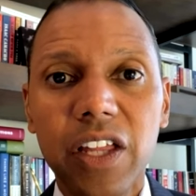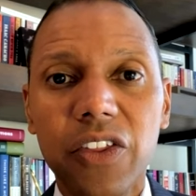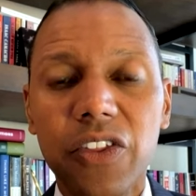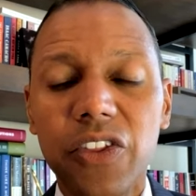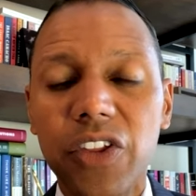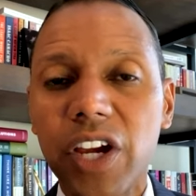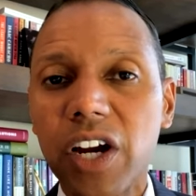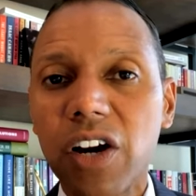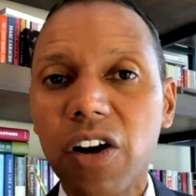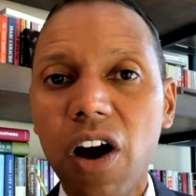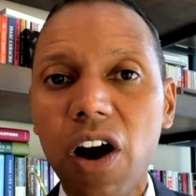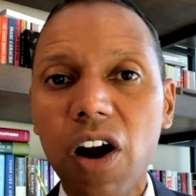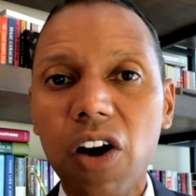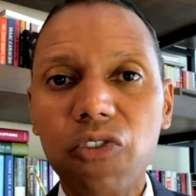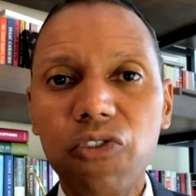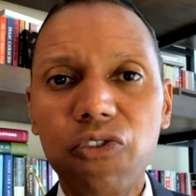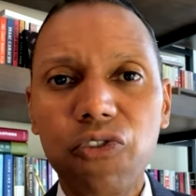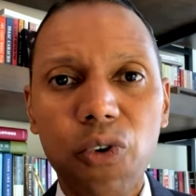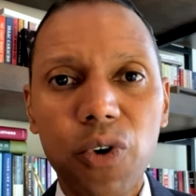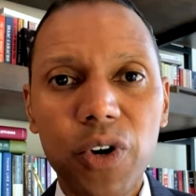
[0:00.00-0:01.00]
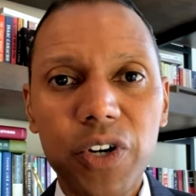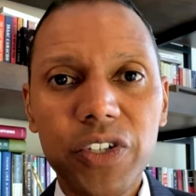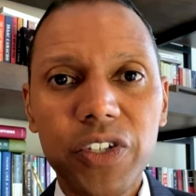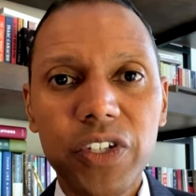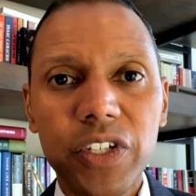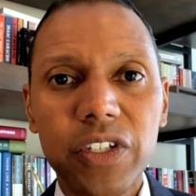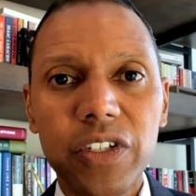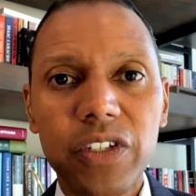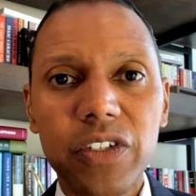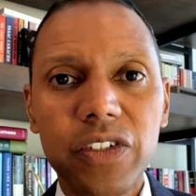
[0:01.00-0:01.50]
there are
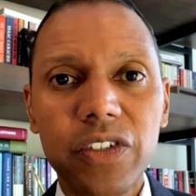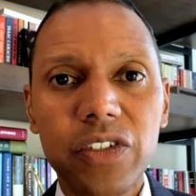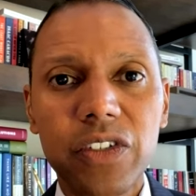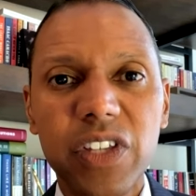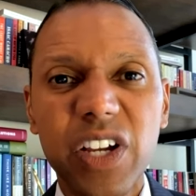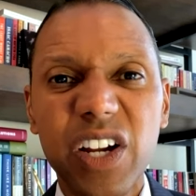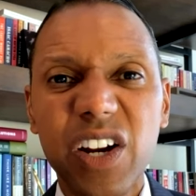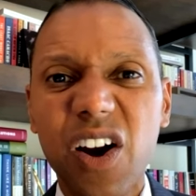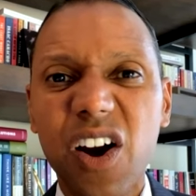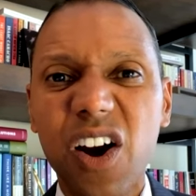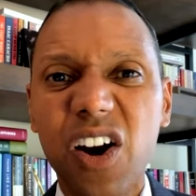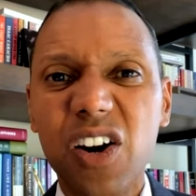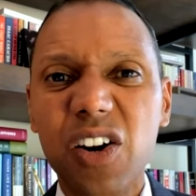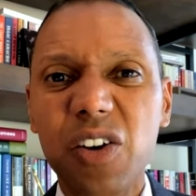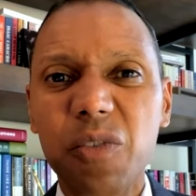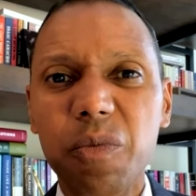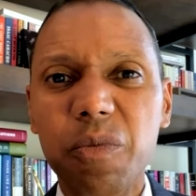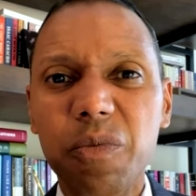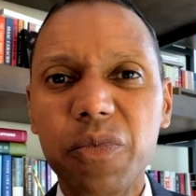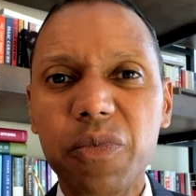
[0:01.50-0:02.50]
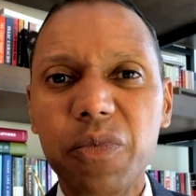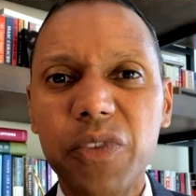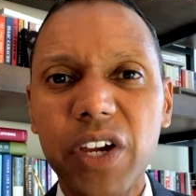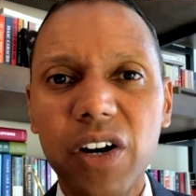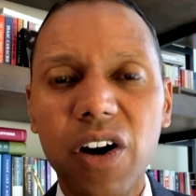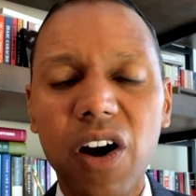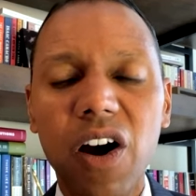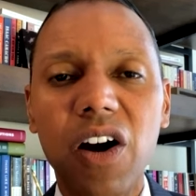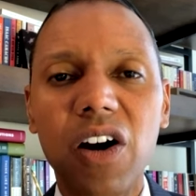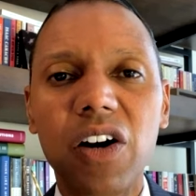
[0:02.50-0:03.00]
forces, there are there
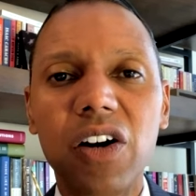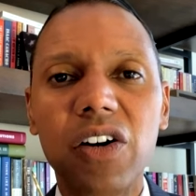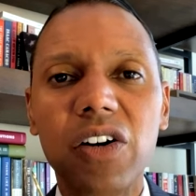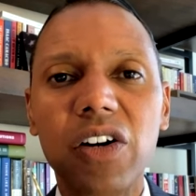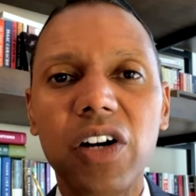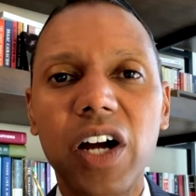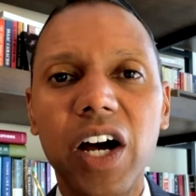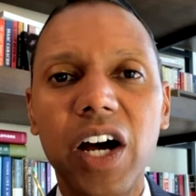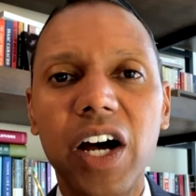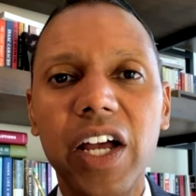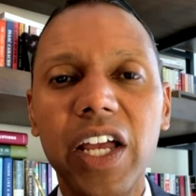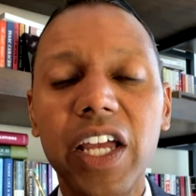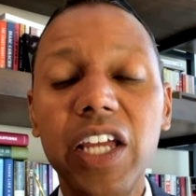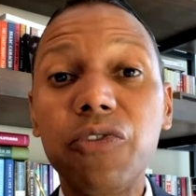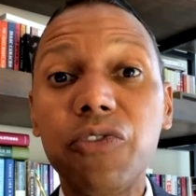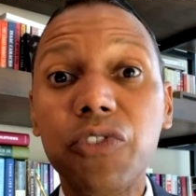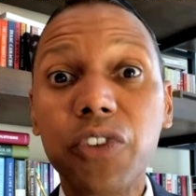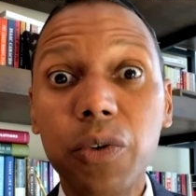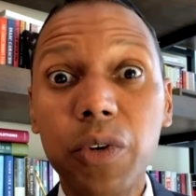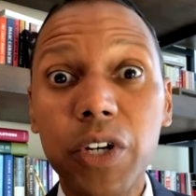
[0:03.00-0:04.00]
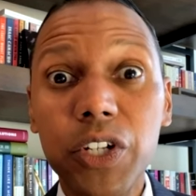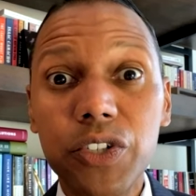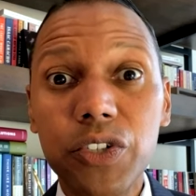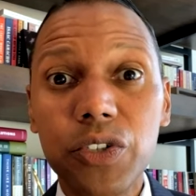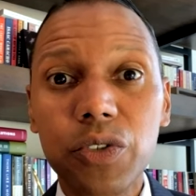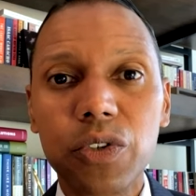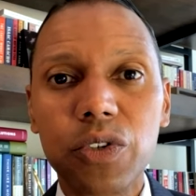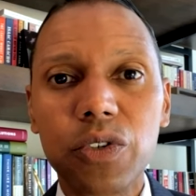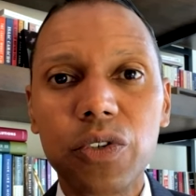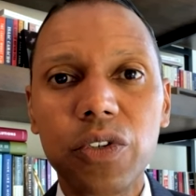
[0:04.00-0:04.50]
are uh,
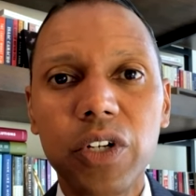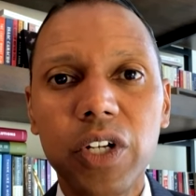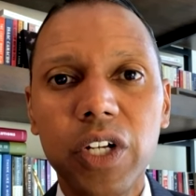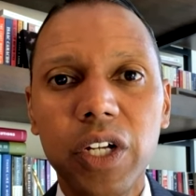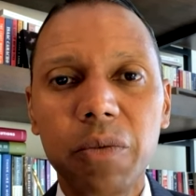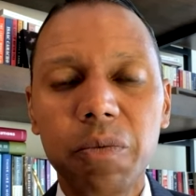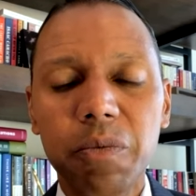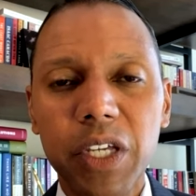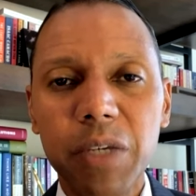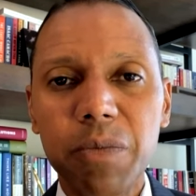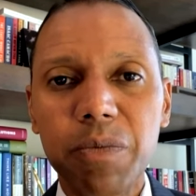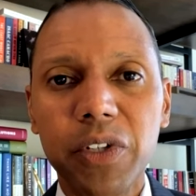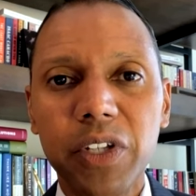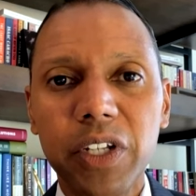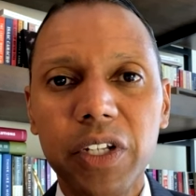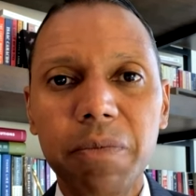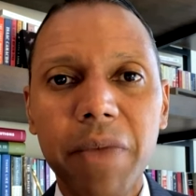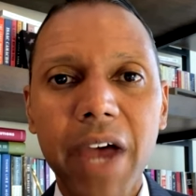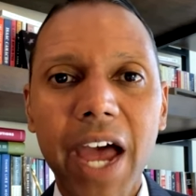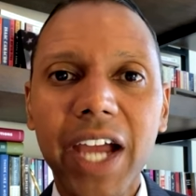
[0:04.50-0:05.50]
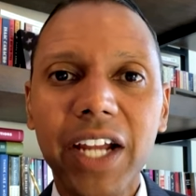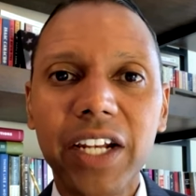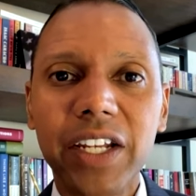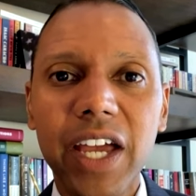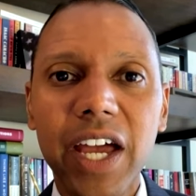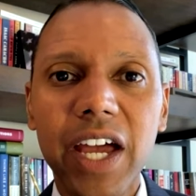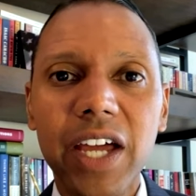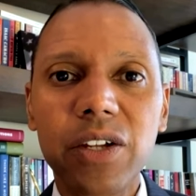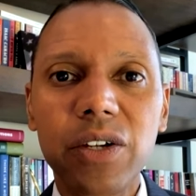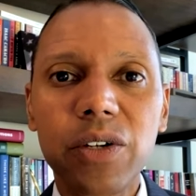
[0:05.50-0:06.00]
influential people in
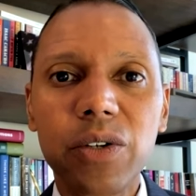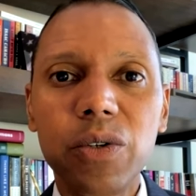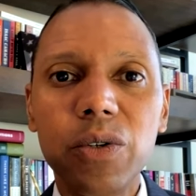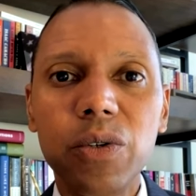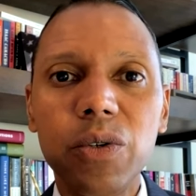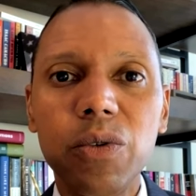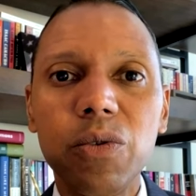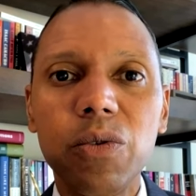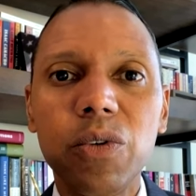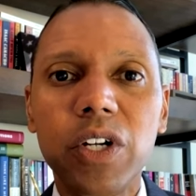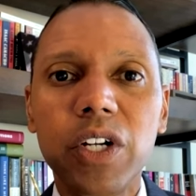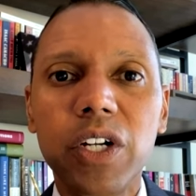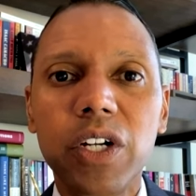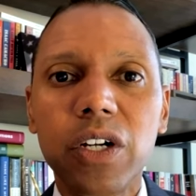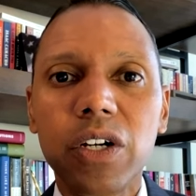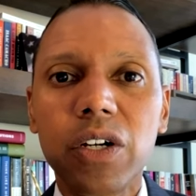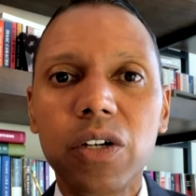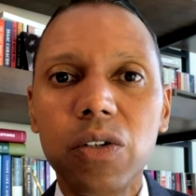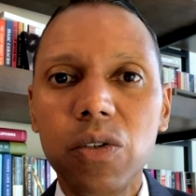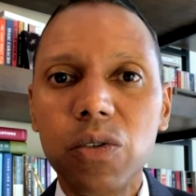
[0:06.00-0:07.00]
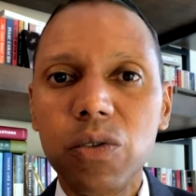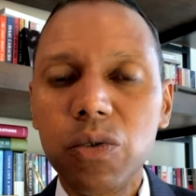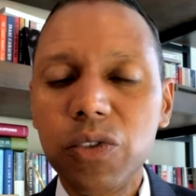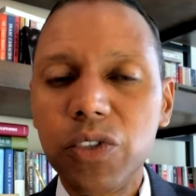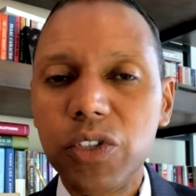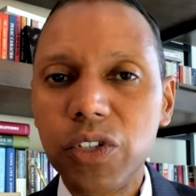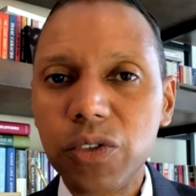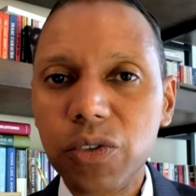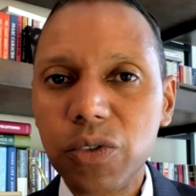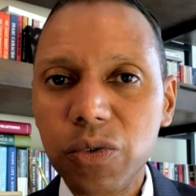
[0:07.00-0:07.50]
Baghdad who who
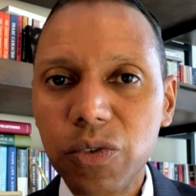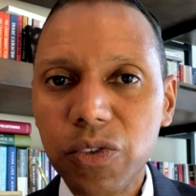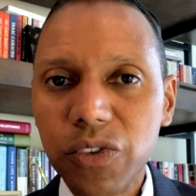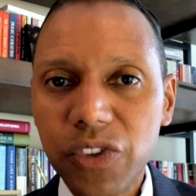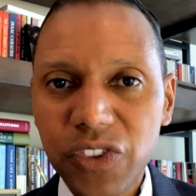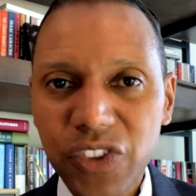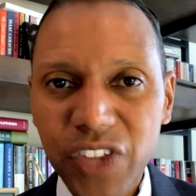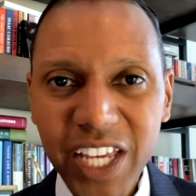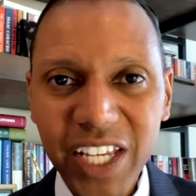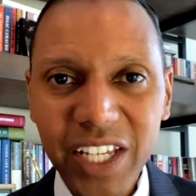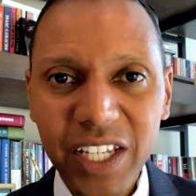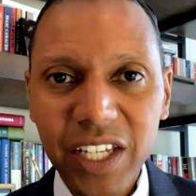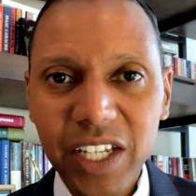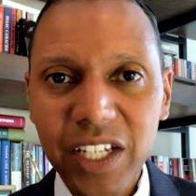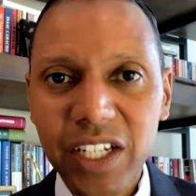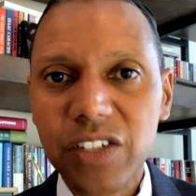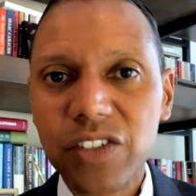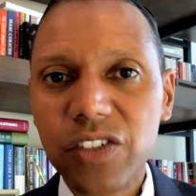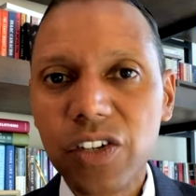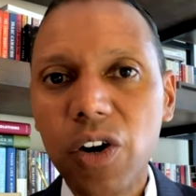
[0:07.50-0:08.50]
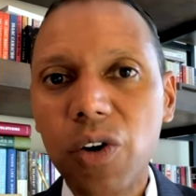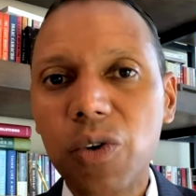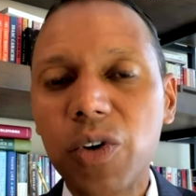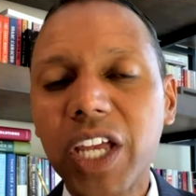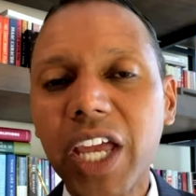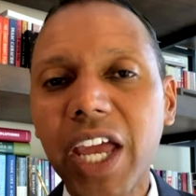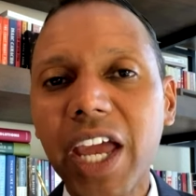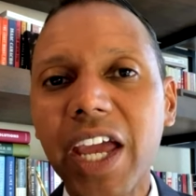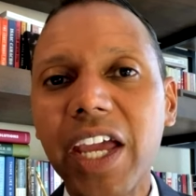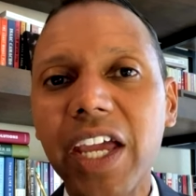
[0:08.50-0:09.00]
do think it is
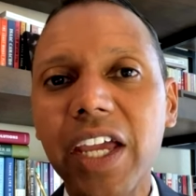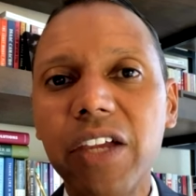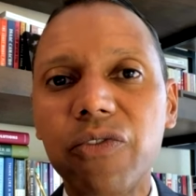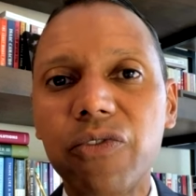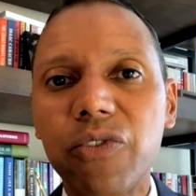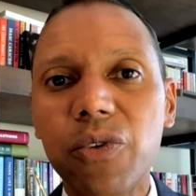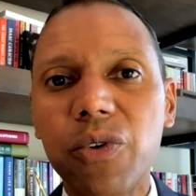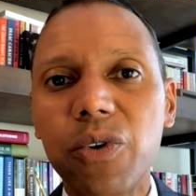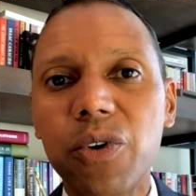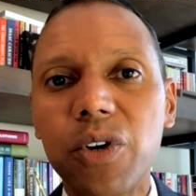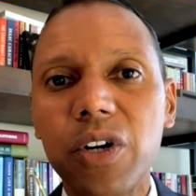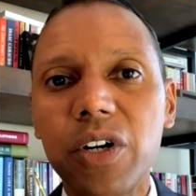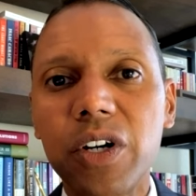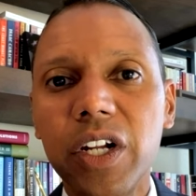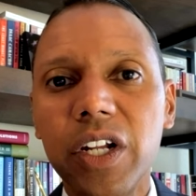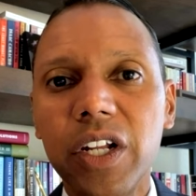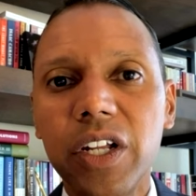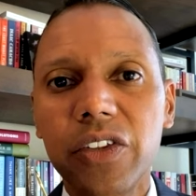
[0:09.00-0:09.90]
okay for